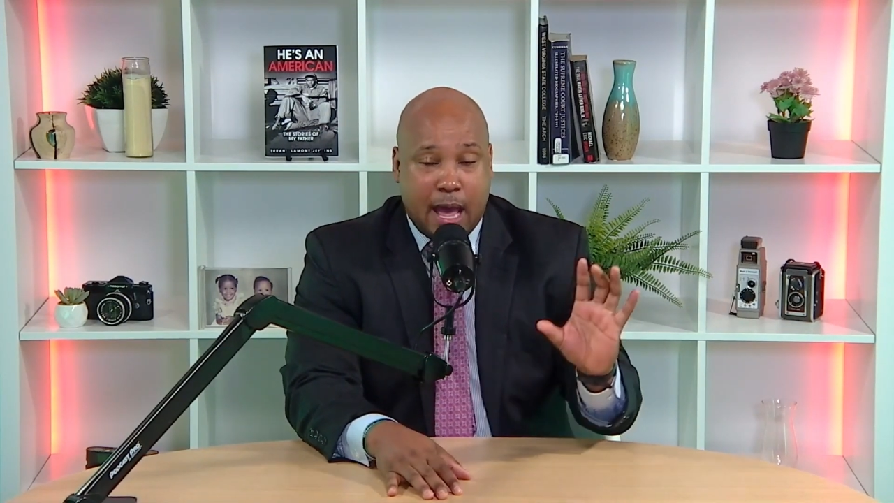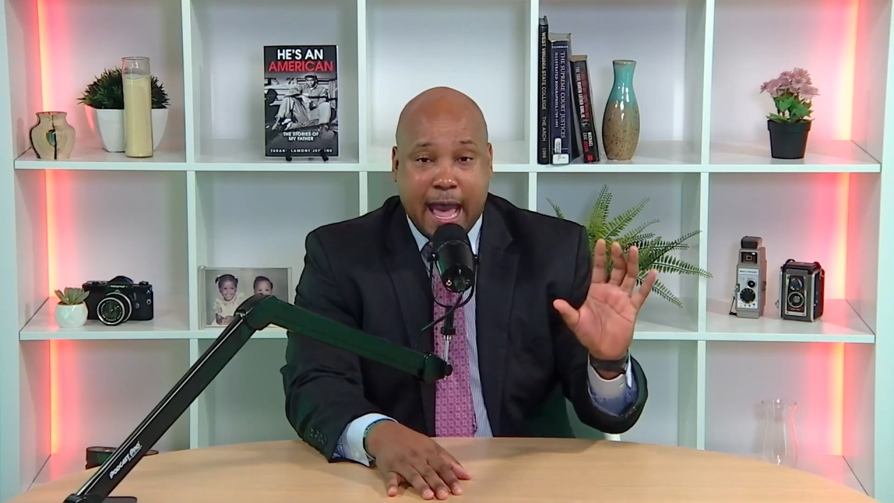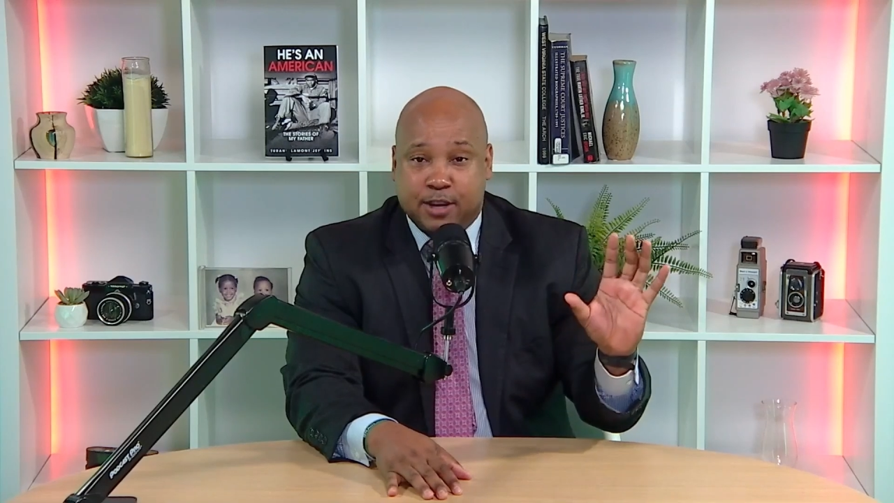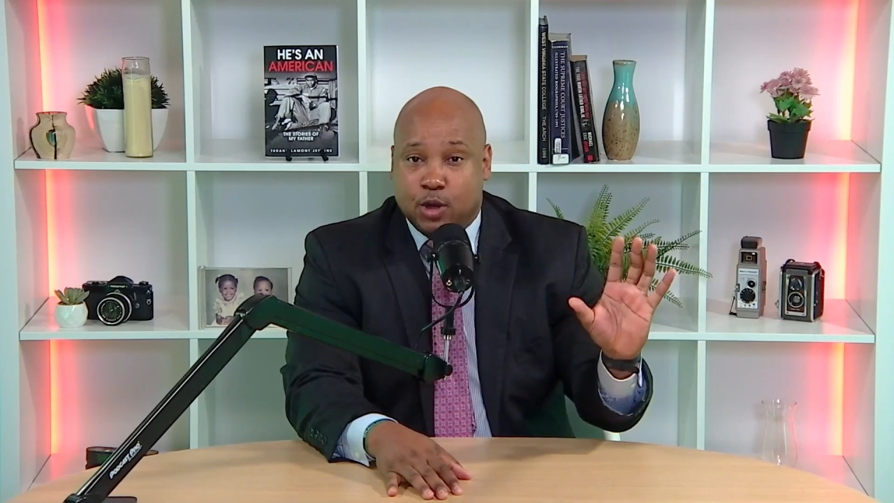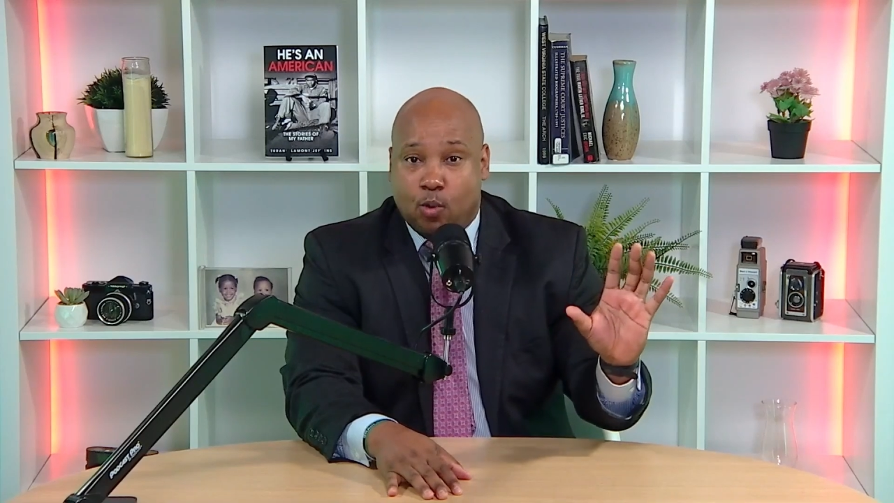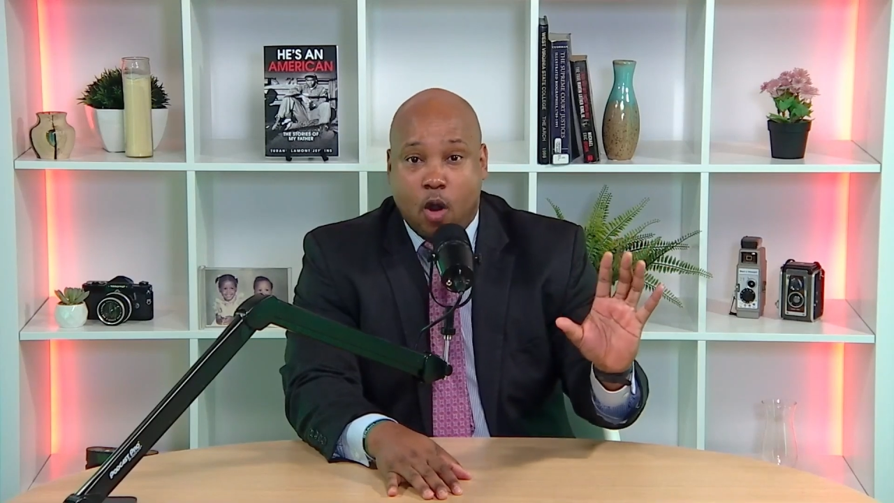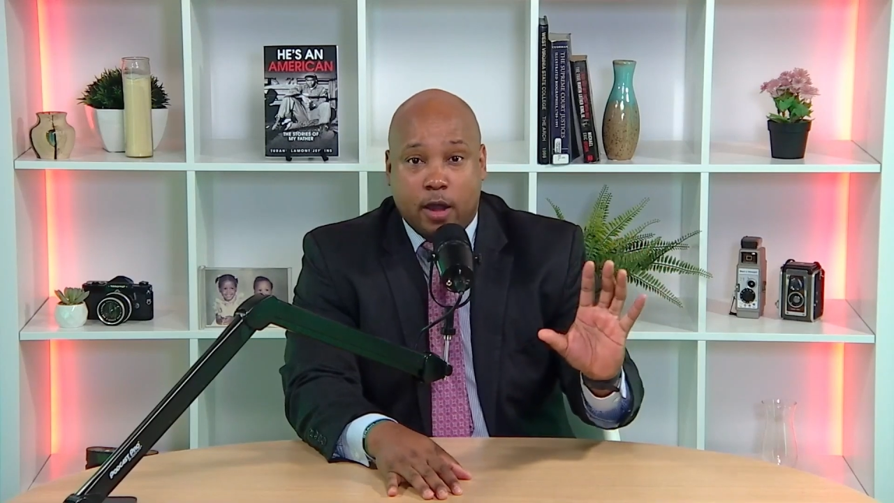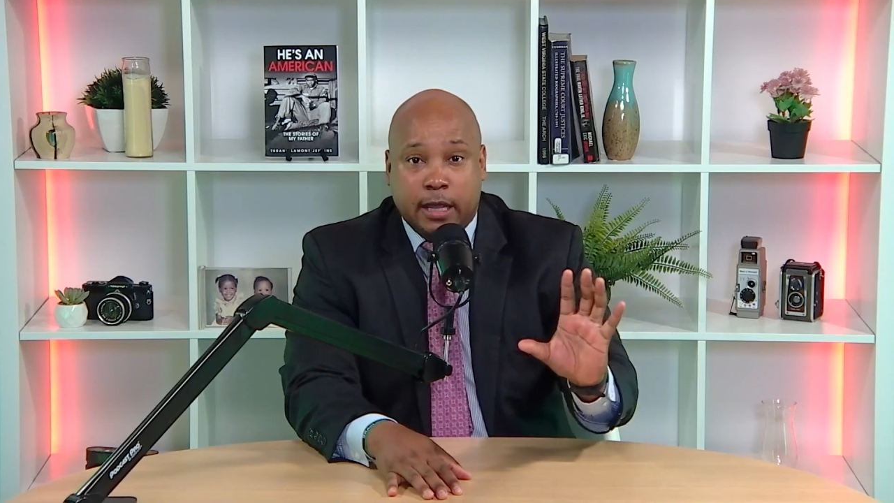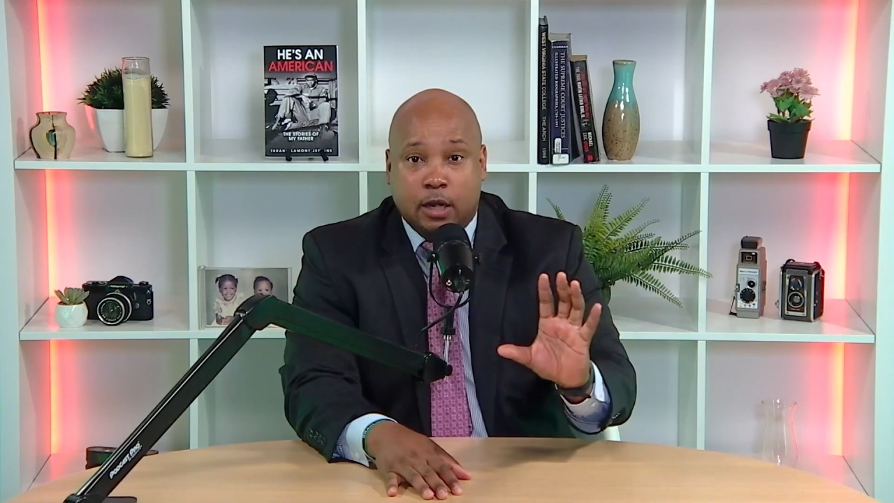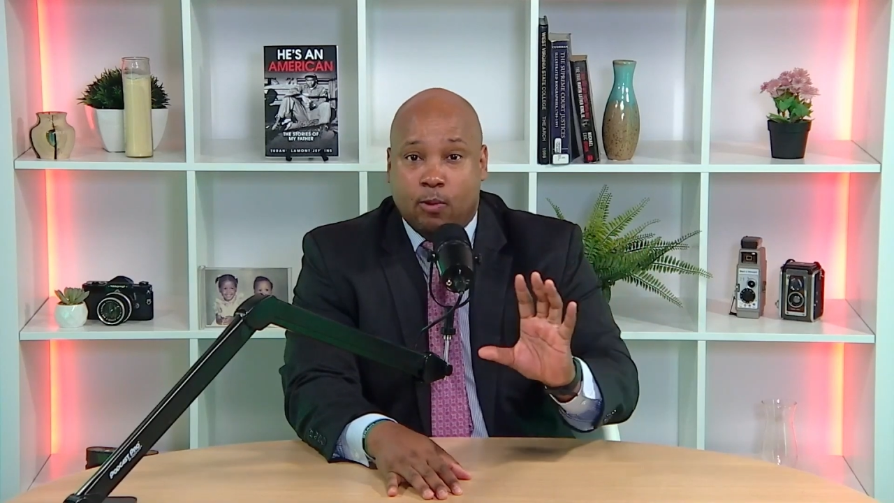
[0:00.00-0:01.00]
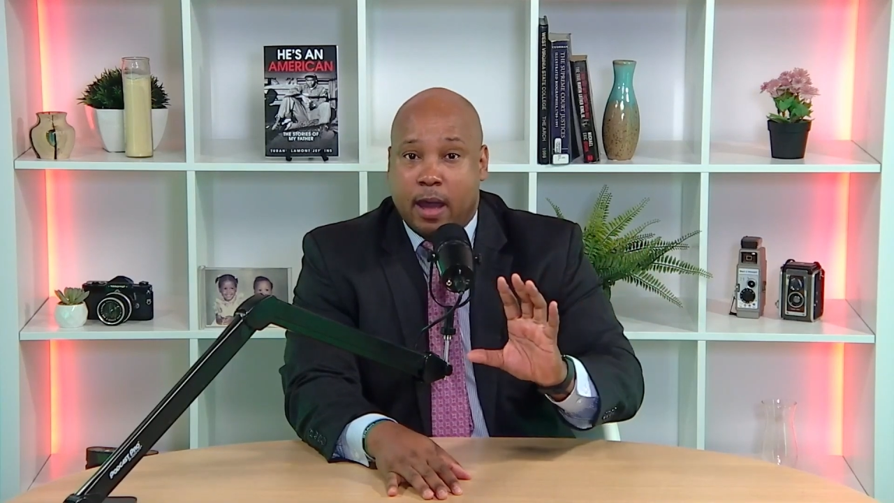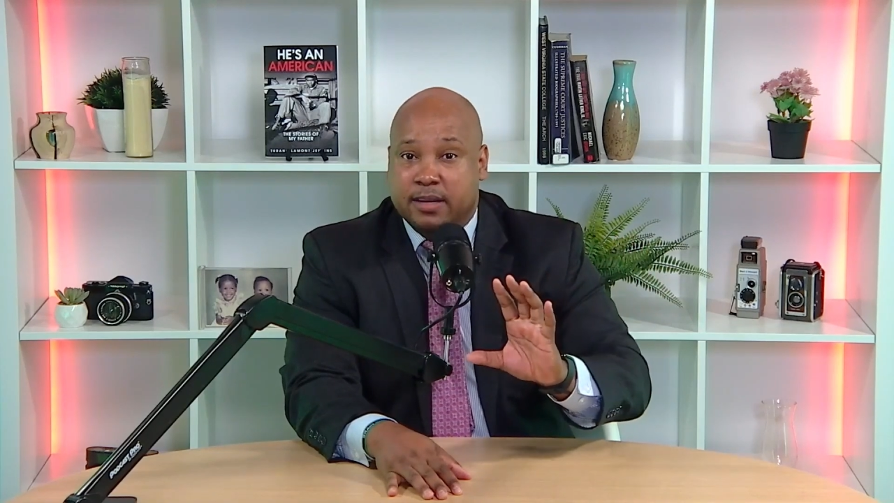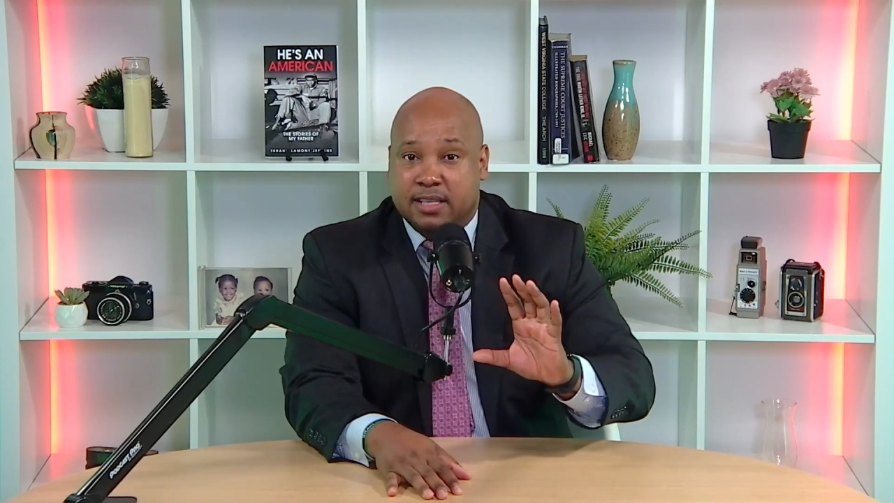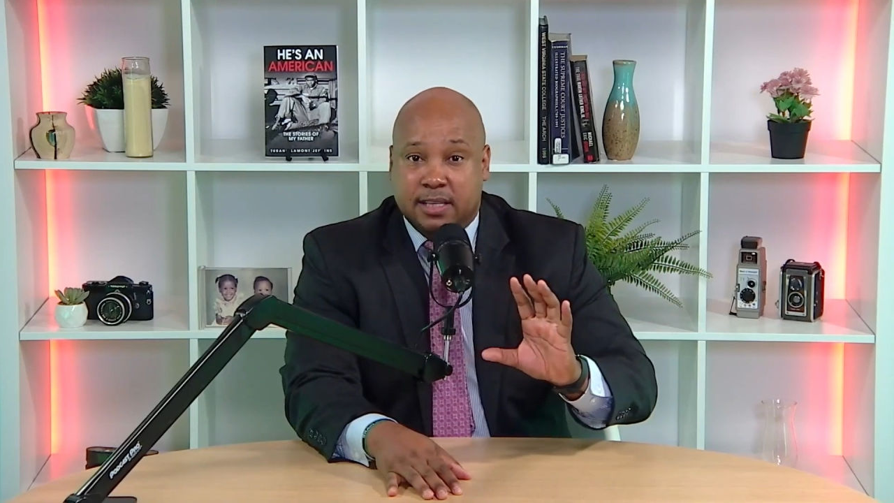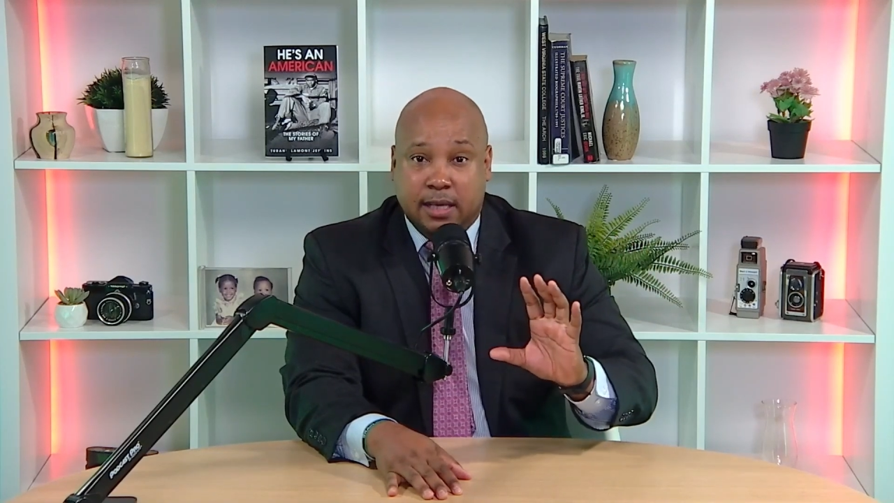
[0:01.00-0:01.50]
as you're walking
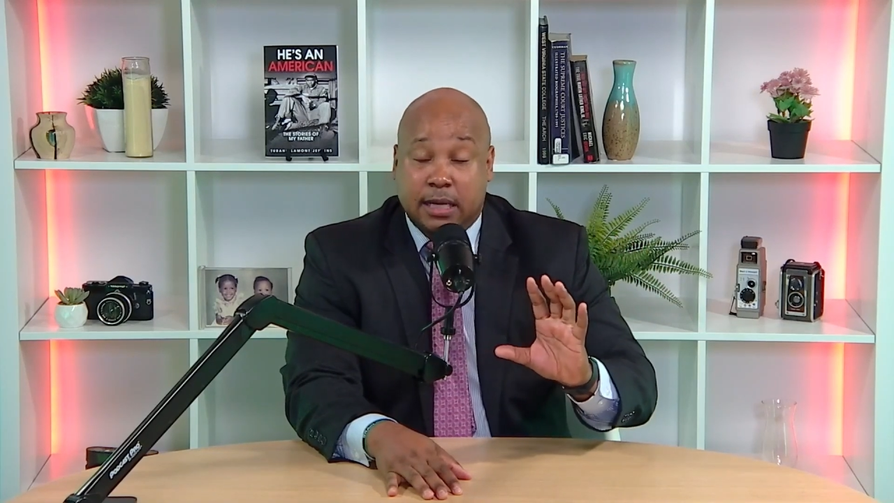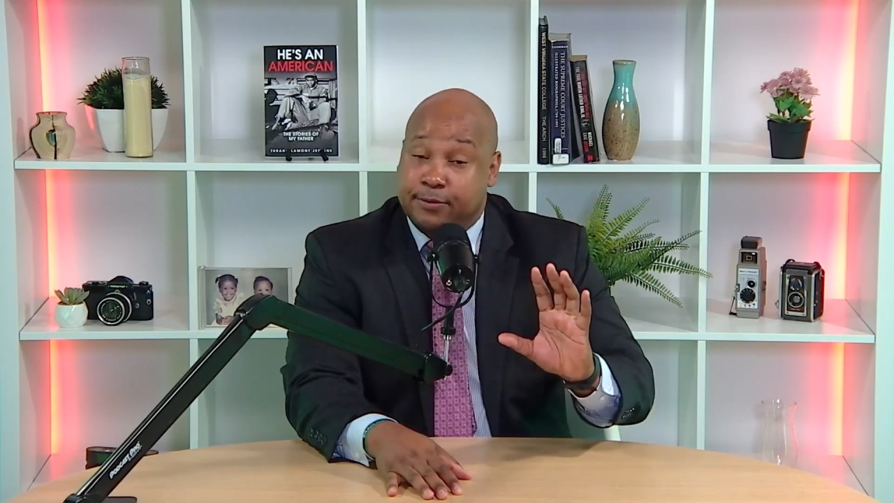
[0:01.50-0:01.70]
around the scene,